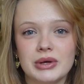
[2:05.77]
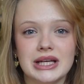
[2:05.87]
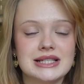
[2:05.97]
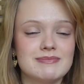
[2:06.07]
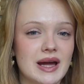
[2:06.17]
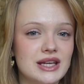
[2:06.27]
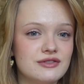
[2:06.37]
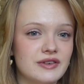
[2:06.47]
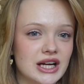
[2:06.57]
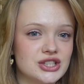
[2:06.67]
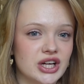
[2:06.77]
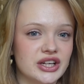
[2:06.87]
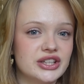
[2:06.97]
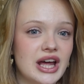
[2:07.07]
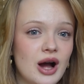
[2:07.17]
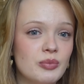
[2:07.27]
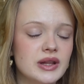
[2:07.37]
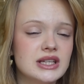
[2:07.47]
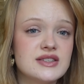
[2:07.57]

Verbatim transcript: in its manufacture and could help in the